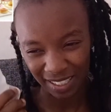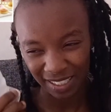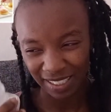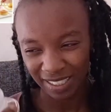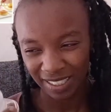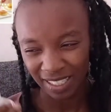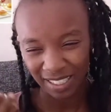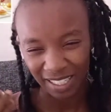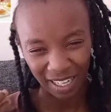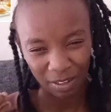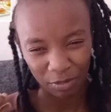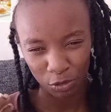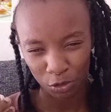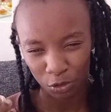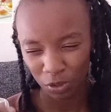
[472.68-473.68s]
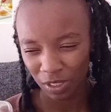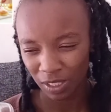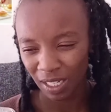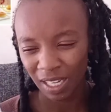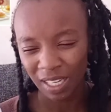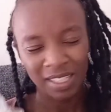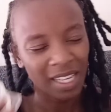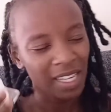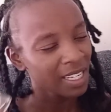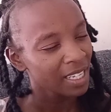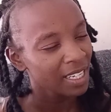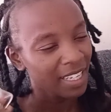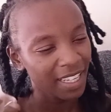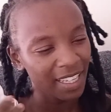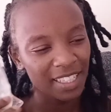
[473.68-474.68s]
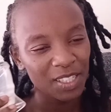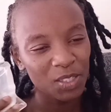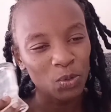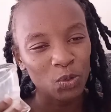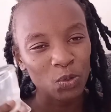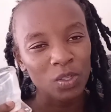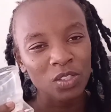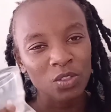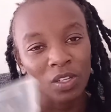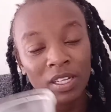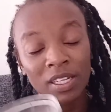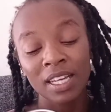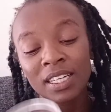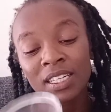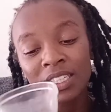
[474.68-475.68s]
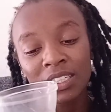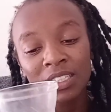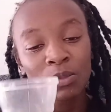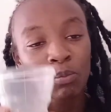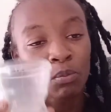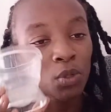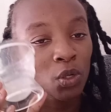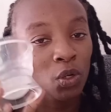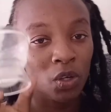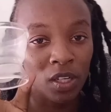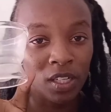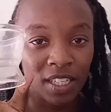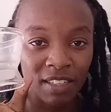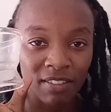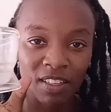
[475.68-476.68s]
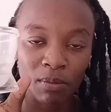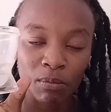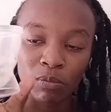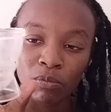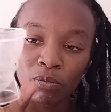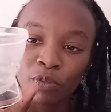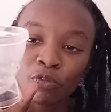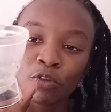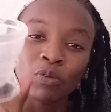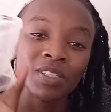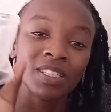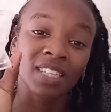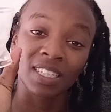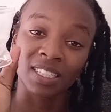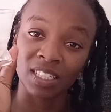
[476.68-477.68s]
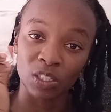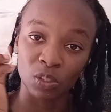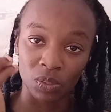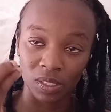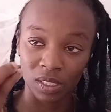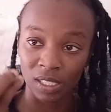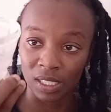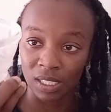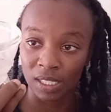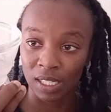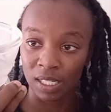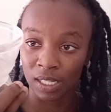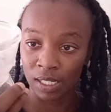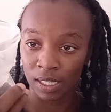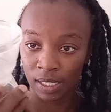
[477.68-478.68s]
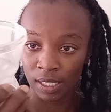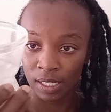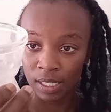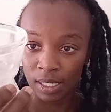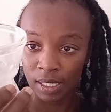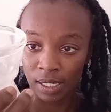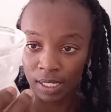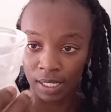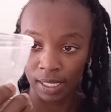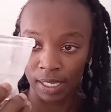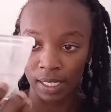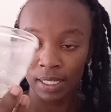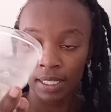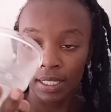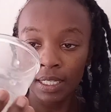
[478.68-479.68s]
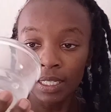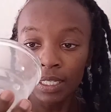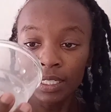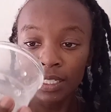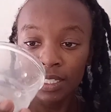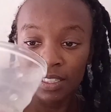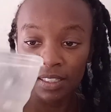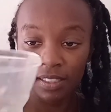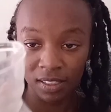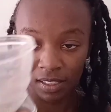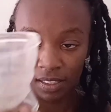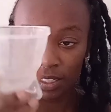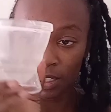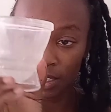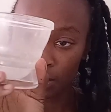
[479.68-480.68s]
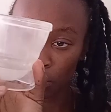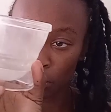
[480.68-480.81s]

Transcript: I'll insert like a photo here this one was any it broke even before we started using it yeah it